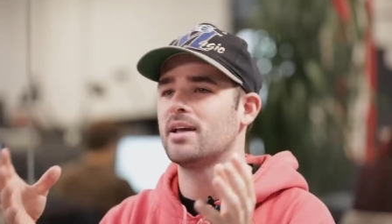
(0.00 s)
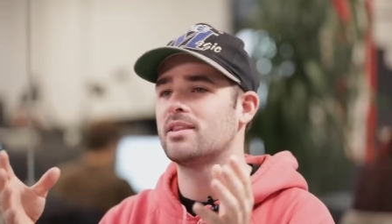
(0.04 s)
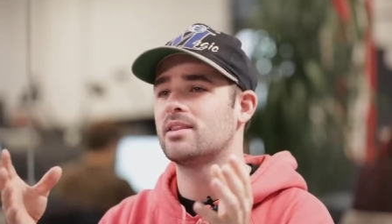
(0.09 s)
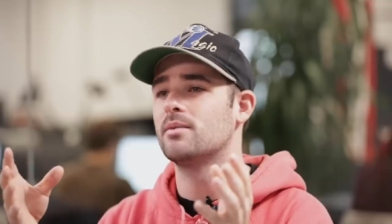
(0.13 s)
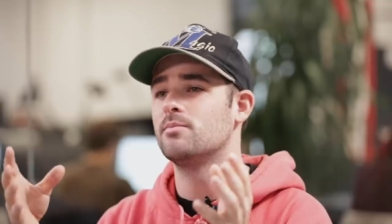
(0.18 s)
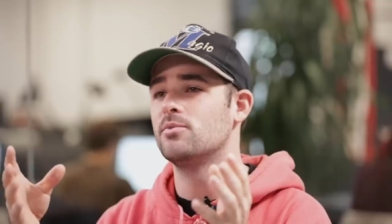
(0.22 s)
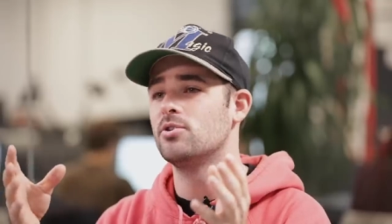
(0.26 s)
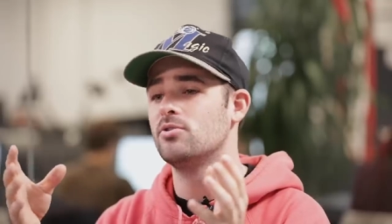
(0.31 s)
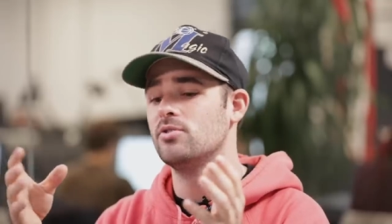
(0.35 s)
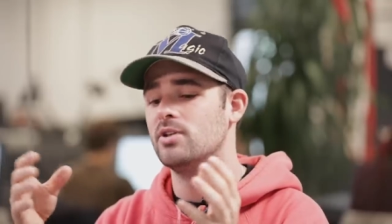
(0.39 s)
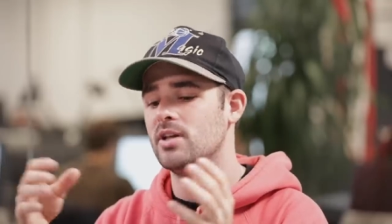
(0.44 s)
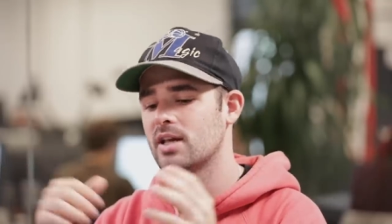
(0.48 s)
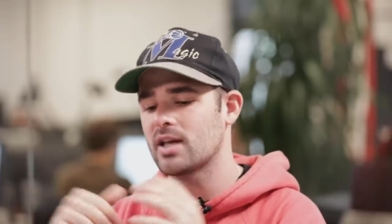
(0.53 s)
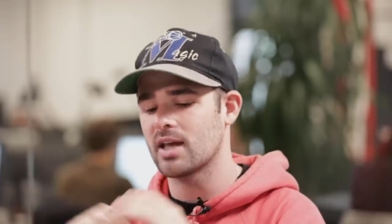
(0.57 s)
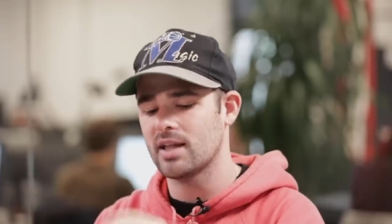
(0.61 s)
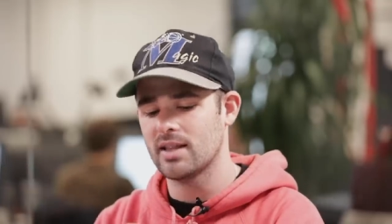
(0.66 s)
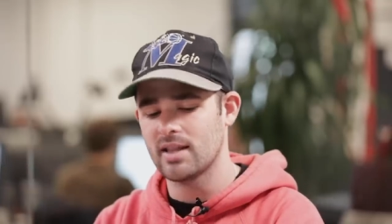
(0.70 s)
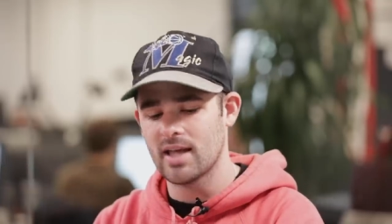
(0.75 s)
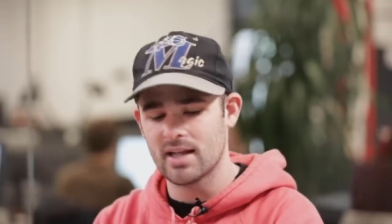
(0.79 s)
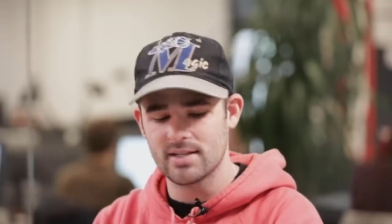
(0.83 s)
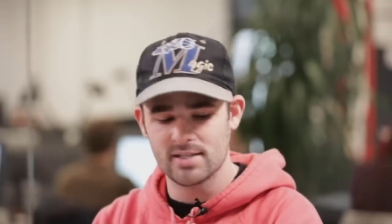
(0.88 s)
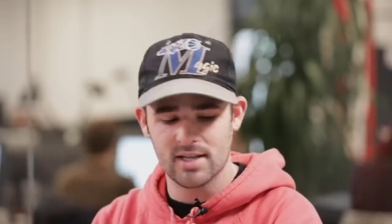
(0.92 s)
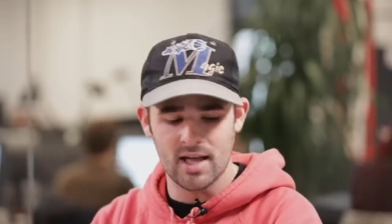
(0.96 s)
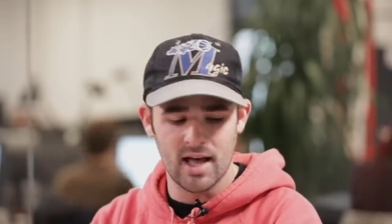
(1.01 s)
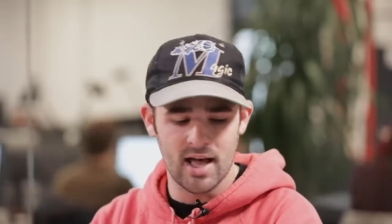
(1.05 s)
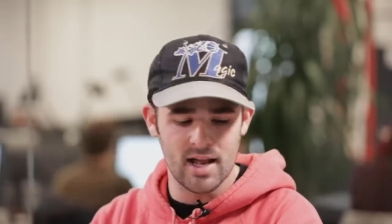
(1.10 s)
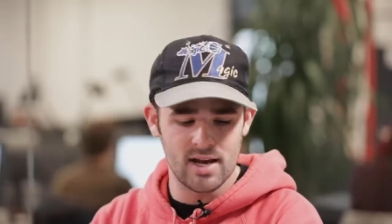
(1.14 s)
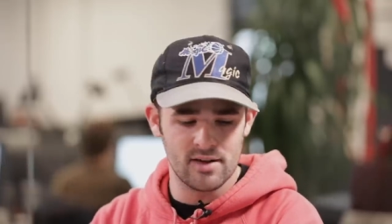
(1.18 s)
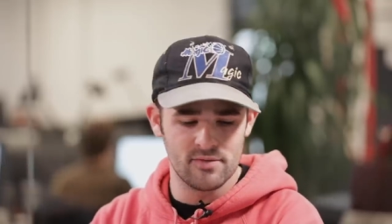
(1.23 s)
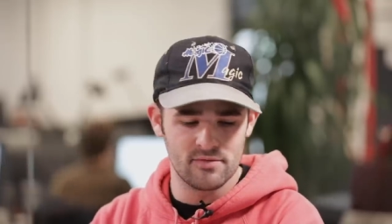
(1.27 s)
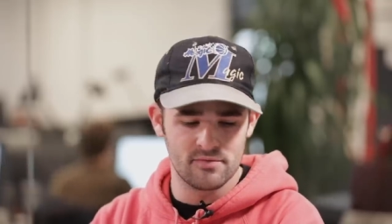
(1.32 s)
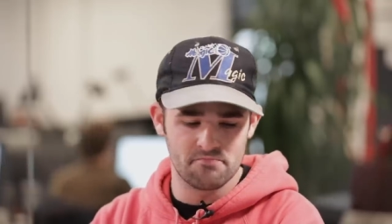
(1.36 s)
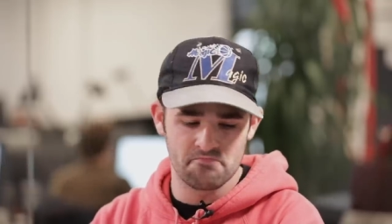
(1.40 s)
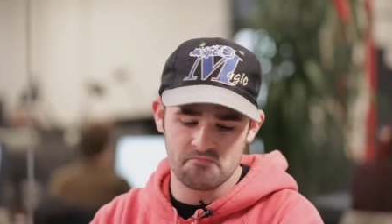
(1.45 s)
make them unique. And that's
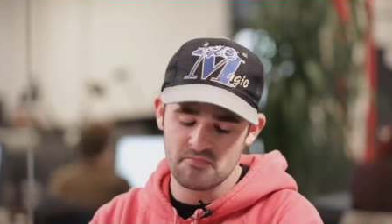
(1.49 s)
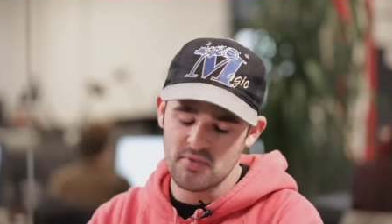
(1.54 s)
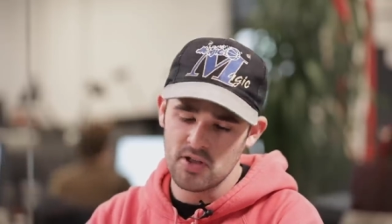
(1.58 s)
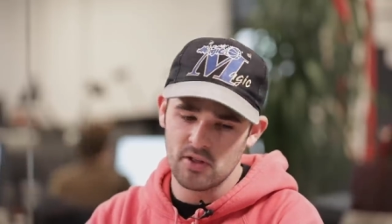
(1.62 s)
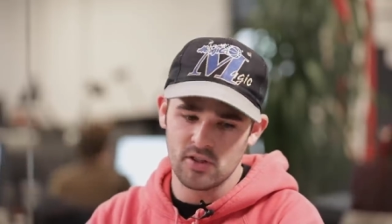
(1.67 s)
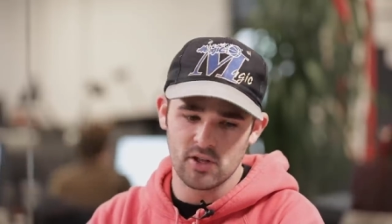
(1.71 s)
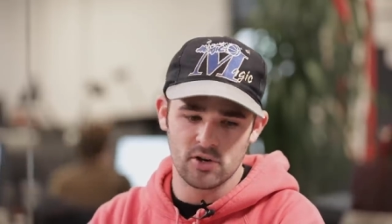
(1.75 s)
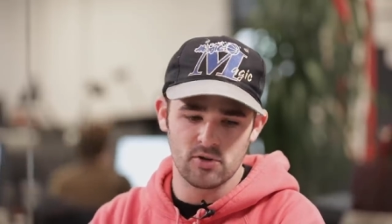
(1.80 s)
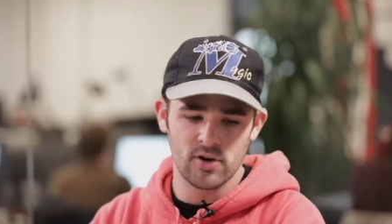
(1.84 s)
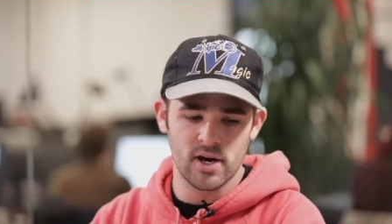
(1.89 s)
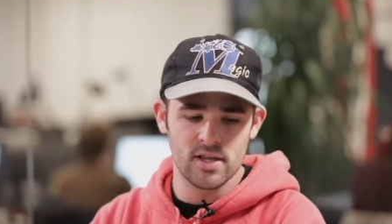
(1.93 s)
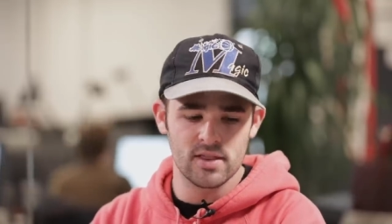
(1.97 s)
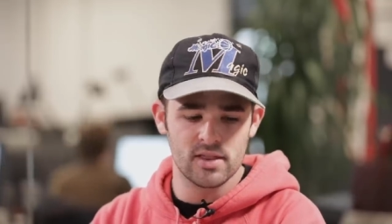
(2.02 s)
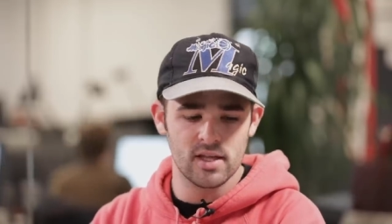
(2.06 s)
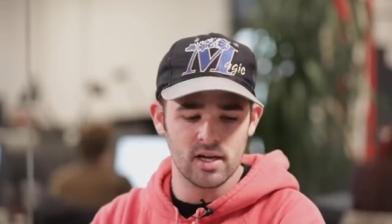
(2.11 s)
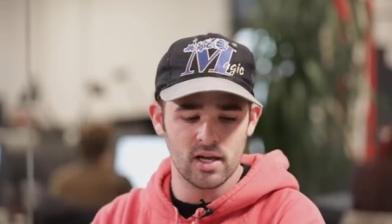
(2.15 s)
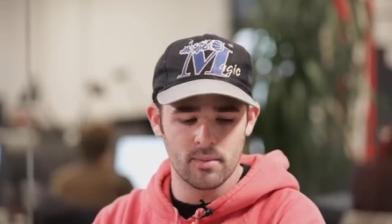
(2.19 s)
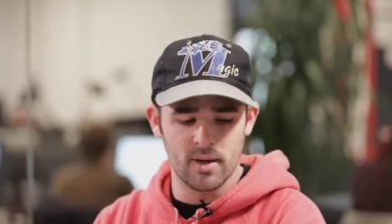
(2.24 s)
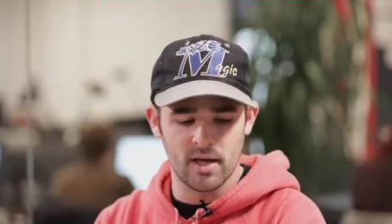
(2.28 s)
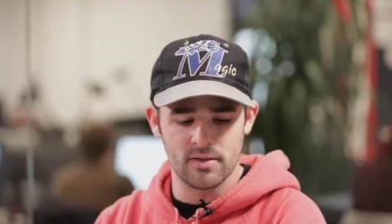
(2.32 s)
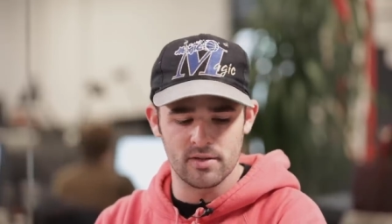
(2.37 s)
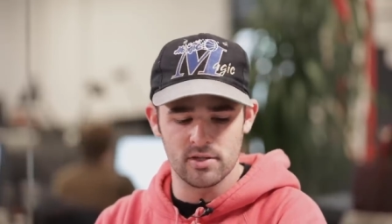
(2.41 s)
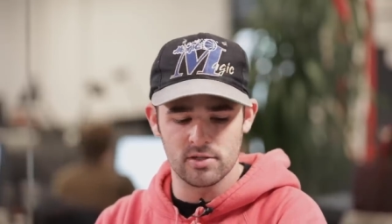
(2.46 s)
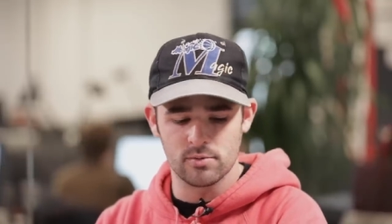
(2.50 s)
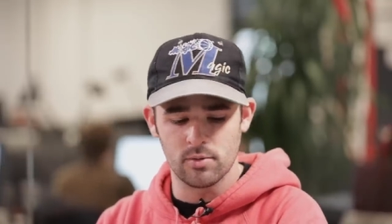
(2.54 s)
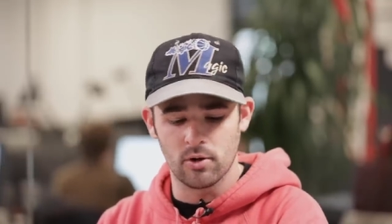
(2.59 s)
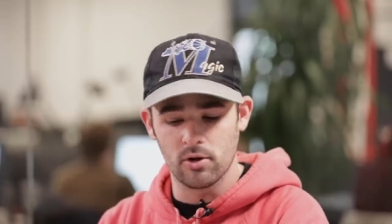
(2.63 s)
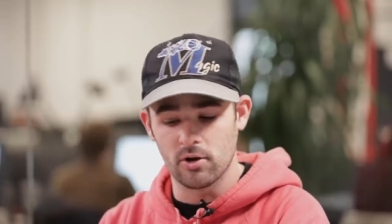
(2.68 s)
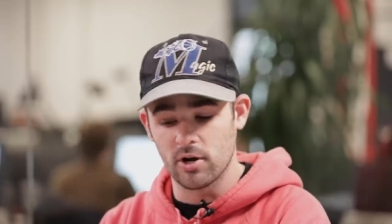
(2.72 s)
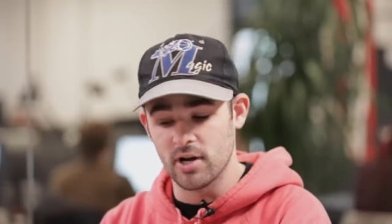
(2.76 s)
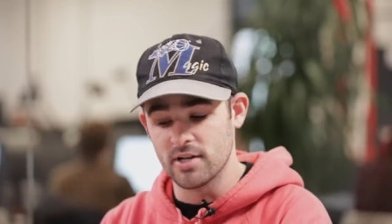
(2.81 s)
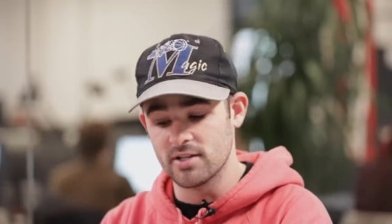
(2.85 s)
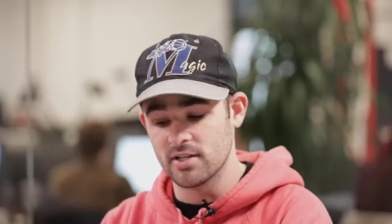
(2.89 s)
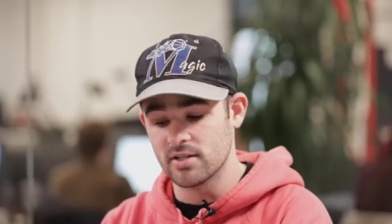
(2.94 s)
kind of, you know, the great thing about these
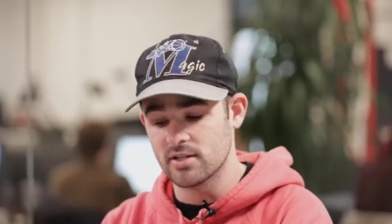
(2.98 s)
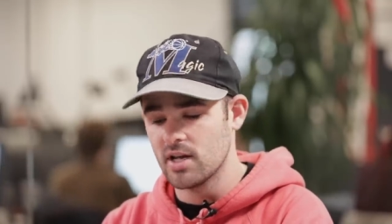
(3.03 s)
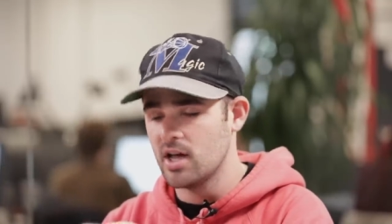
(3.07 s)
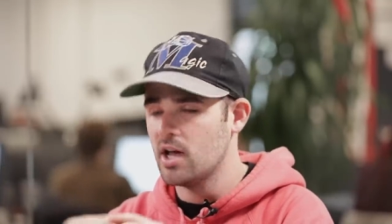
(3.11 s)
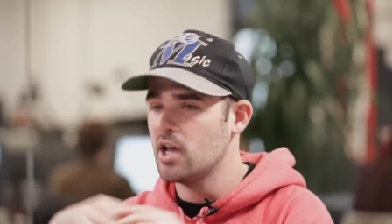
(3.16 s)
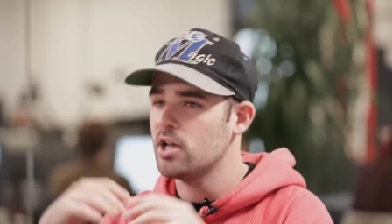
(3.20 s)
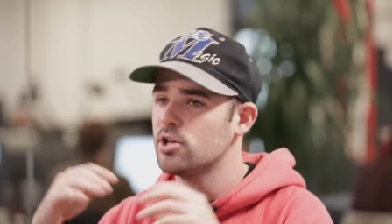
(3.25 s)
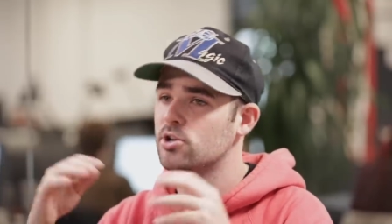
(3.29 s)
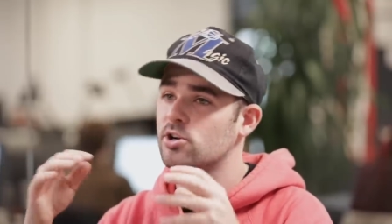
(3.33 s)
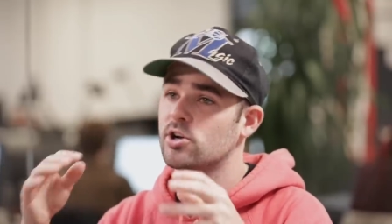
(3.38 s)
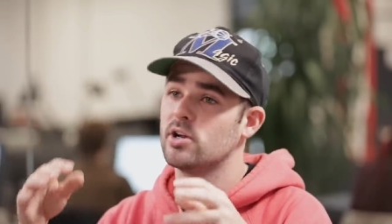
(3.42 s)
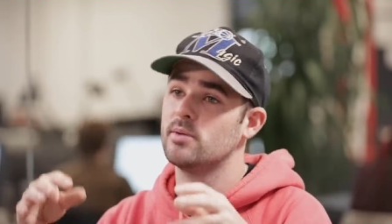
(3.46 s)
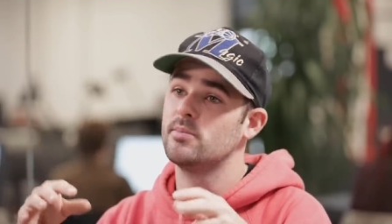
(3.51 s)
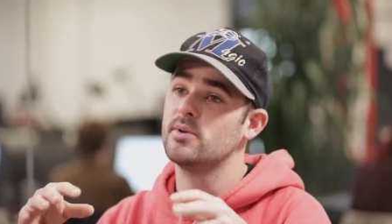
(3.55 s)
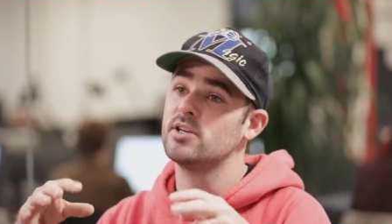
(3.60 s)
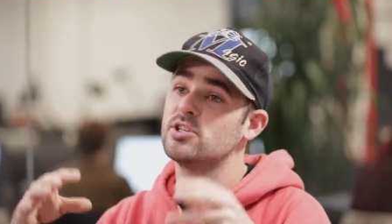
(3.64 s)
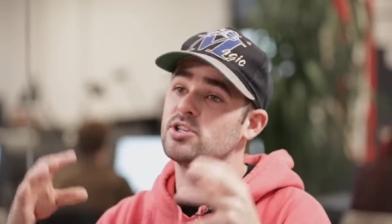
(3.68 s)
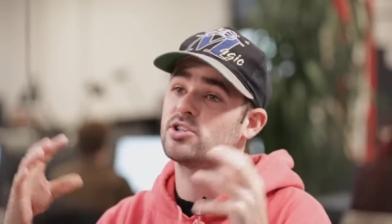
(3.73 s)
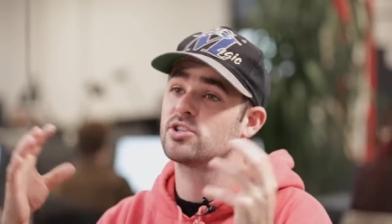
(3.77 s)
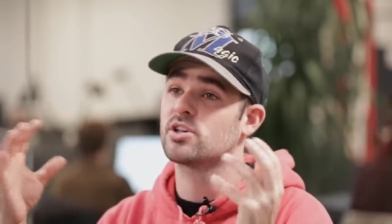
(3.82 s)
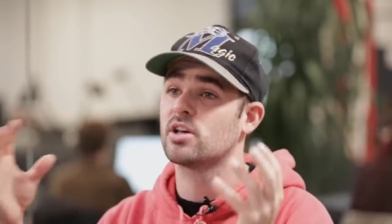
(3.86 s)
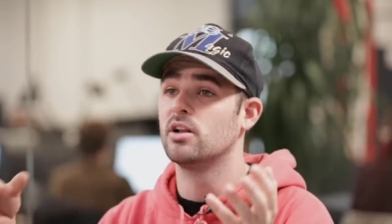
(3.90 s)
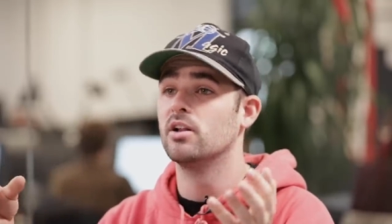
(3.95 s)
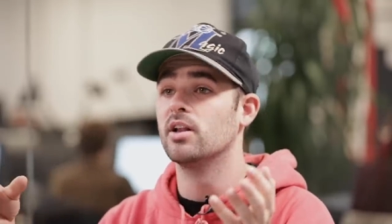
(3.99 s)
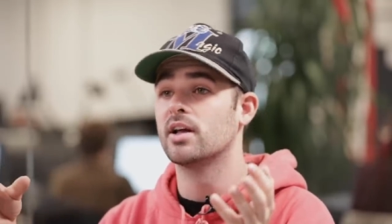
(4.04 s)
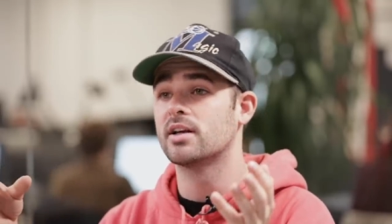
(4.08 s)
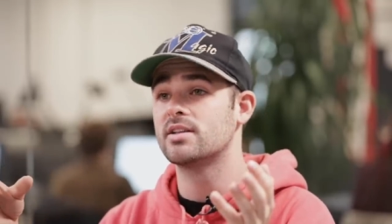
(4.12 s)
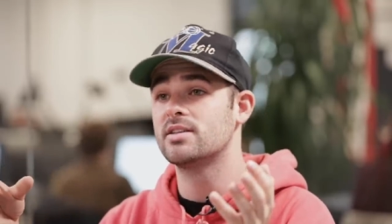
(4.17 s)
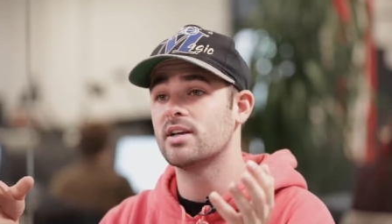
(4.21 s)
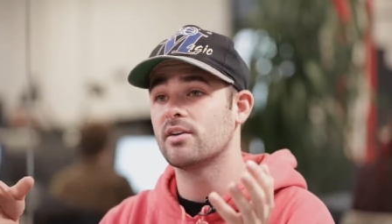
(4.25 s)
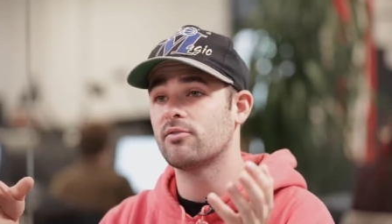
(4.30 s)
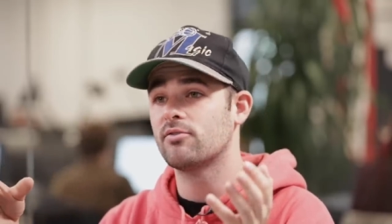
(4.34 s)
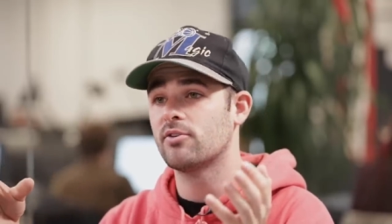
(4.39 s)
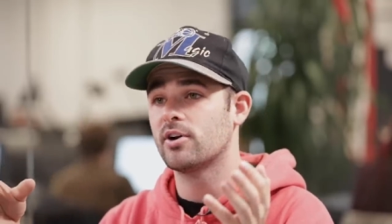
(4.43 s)
Polaroids is your image is gonna
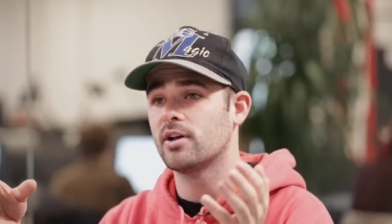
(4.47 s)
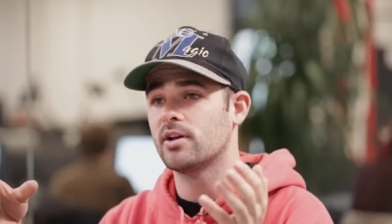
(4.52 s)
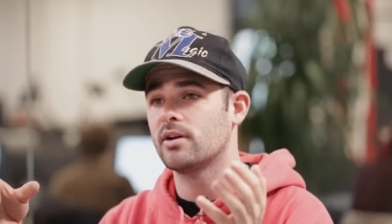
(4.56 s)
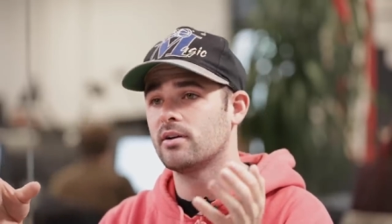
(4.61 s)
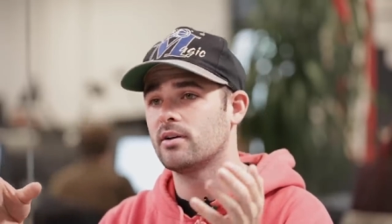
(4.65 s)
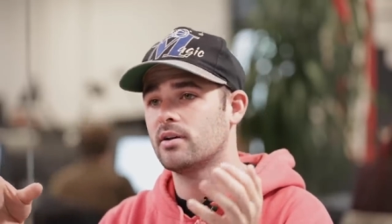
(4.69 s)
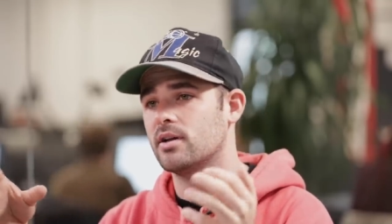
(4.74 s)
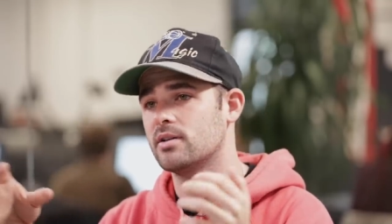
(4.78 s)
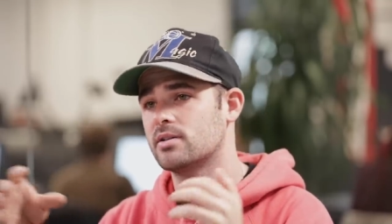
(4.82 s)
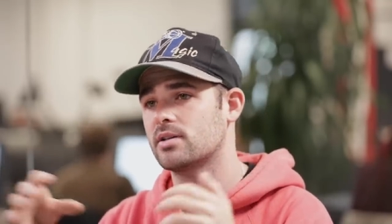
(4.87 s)
look different,